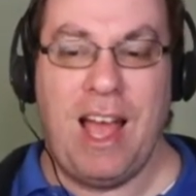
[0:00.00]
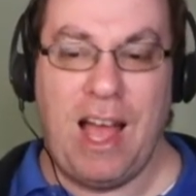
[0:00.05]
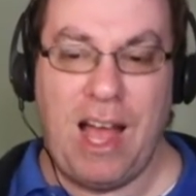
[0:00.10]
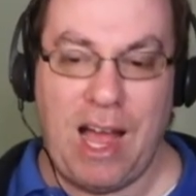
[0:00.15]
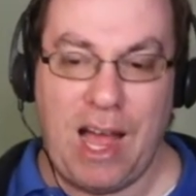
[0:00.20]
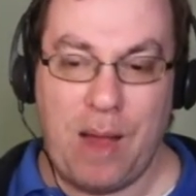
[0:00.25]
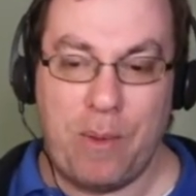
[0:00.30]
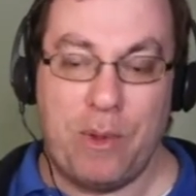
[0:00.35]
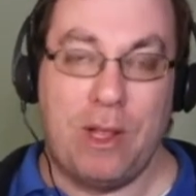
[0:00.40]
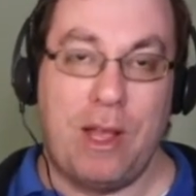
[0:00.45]

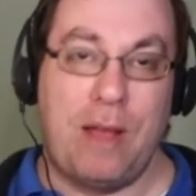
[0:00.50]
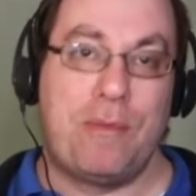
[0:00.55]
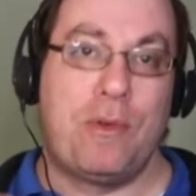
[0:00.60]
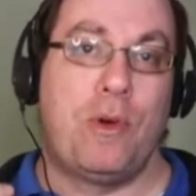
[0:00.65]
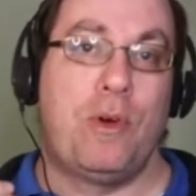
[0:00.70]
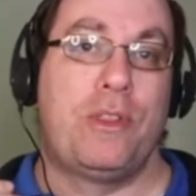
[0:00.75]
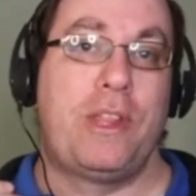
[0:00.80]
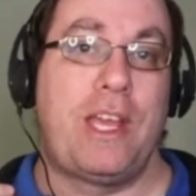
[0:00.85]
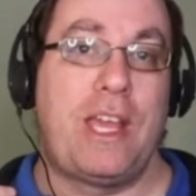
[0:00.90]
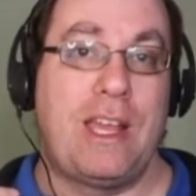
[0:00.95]
I will have
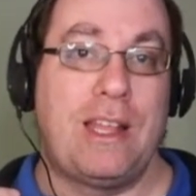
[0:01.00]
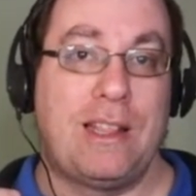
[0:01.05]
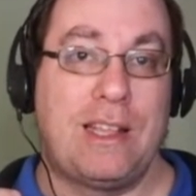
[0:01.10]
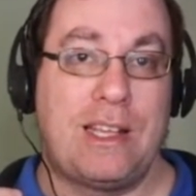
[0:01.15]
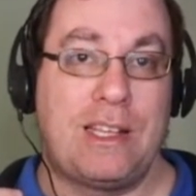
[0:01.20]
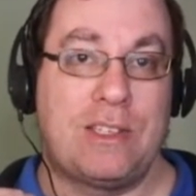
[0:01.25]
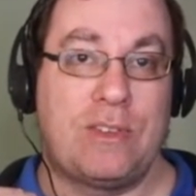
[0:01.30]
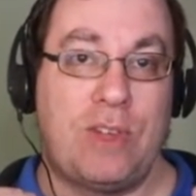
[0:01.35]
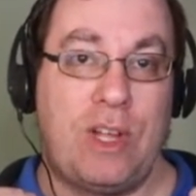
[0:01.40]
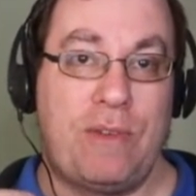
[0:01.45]
all the
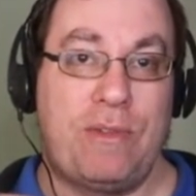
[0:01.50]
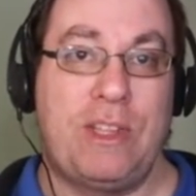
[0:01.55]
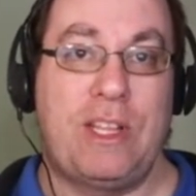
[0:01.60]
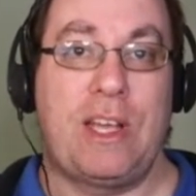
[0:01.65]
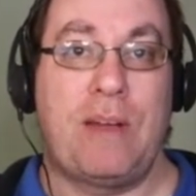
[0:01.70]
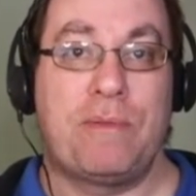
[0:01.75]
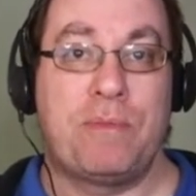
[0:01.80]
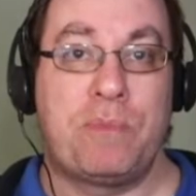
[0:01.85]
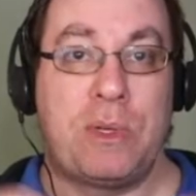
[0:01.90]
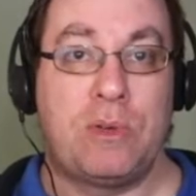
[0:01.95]
links for everything
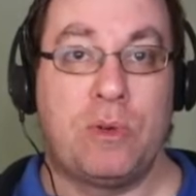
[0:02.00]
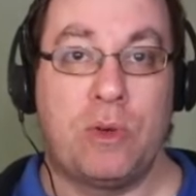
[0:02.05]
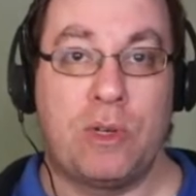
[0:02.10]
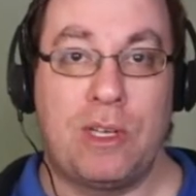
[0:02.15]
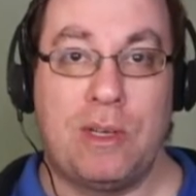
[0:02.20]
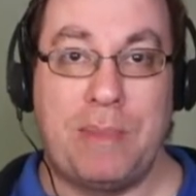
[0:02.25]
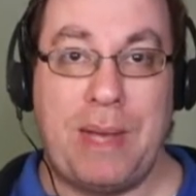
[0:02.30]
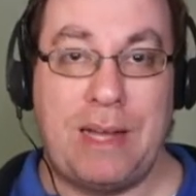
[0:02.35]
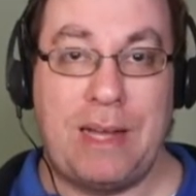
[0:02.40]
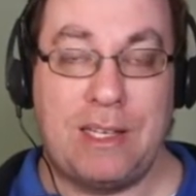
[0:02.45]
I've been talking
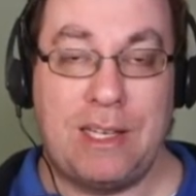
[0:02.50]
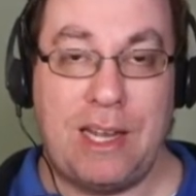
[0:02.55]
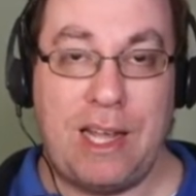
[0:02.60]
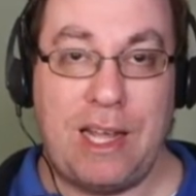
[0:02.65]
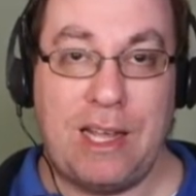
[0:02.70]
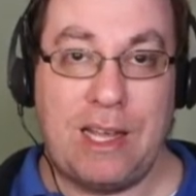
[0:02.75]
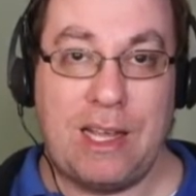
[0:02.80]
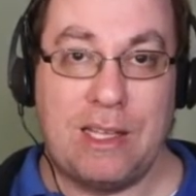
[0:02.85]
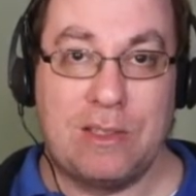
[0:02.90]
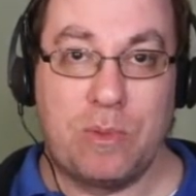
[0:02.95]
about
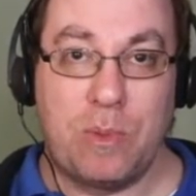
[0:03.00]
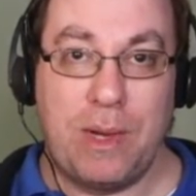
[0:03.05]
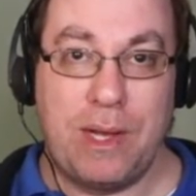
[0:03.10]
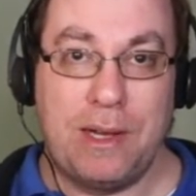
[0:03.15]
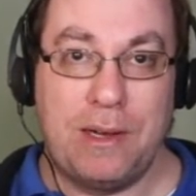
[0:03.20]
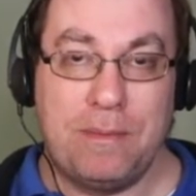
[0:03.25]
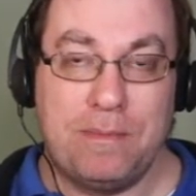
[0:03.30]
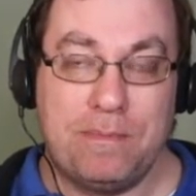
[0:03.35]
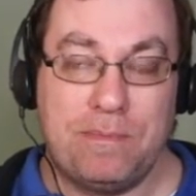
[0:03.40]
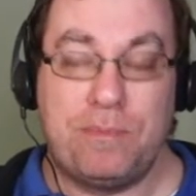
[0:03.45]
today as well